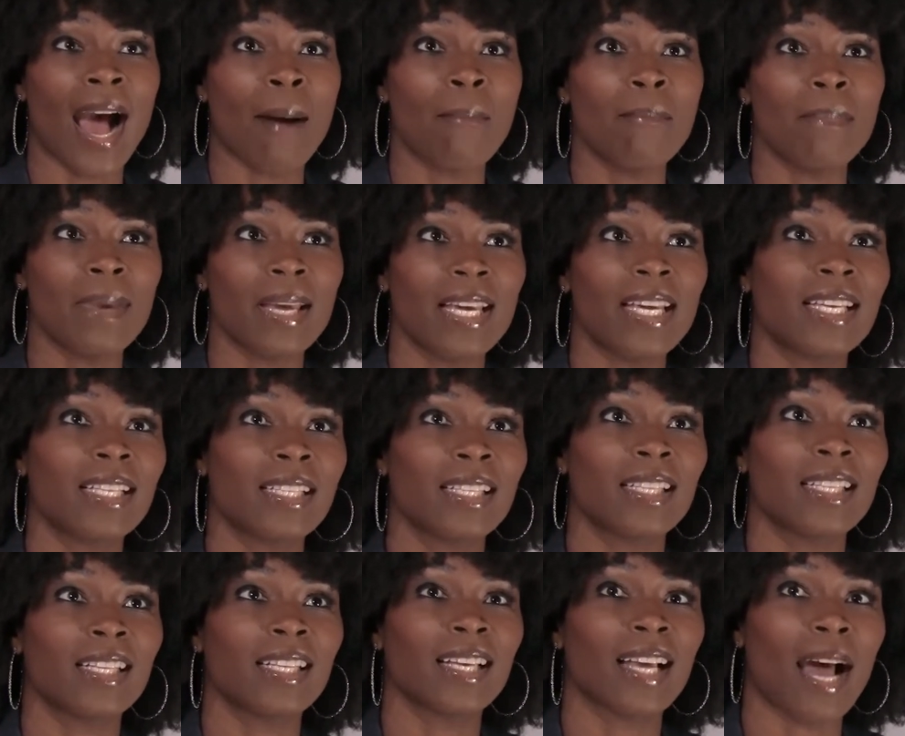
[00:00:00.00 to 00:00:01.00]

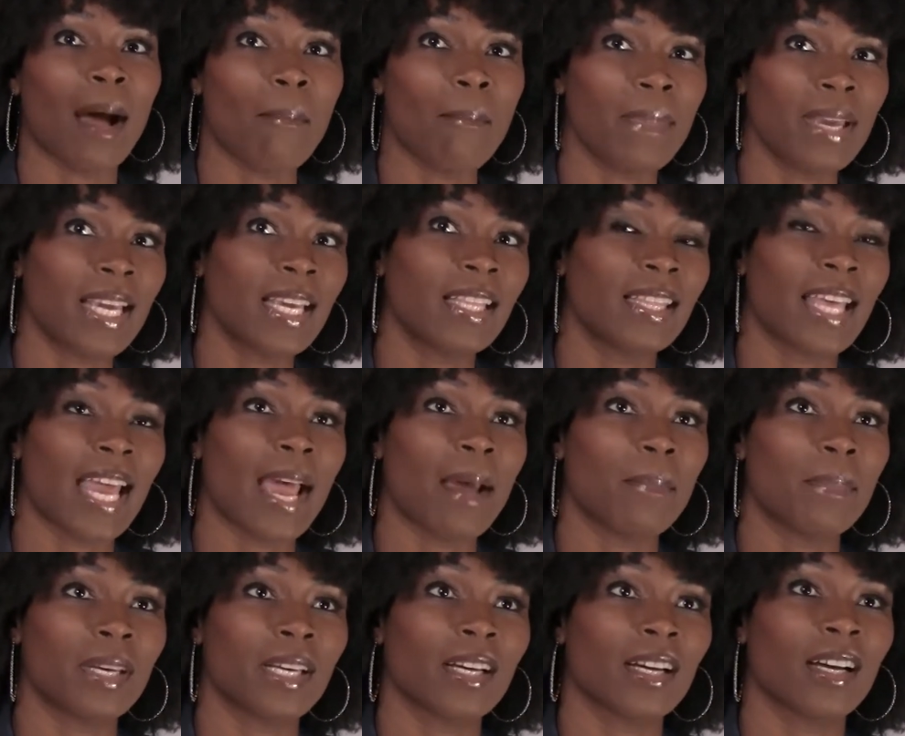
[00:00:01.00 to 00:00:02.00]
mean
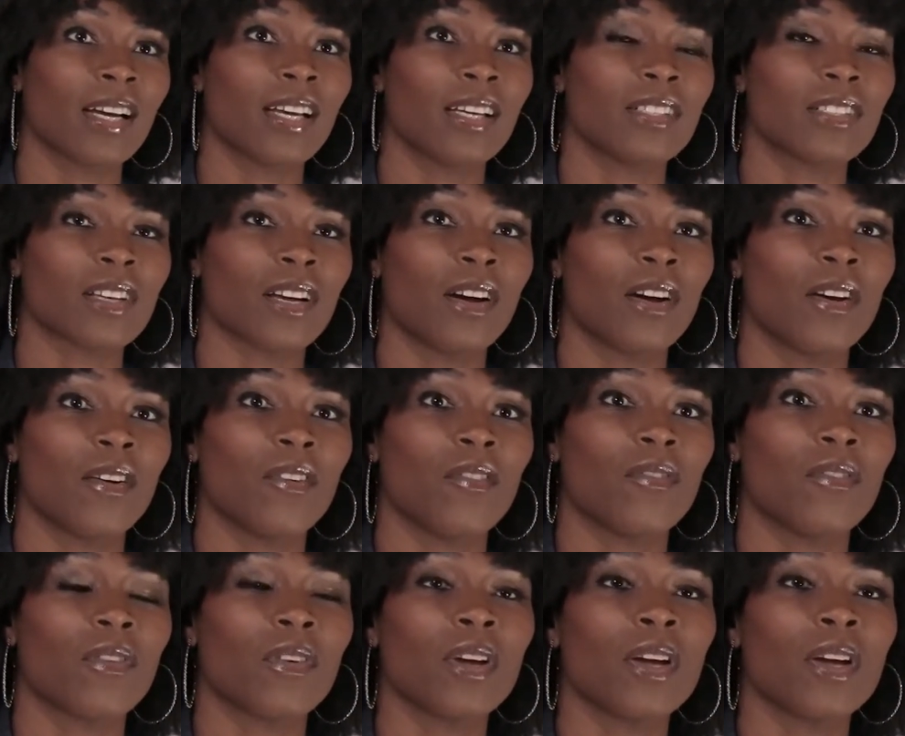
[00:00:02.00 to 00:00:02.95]
that because of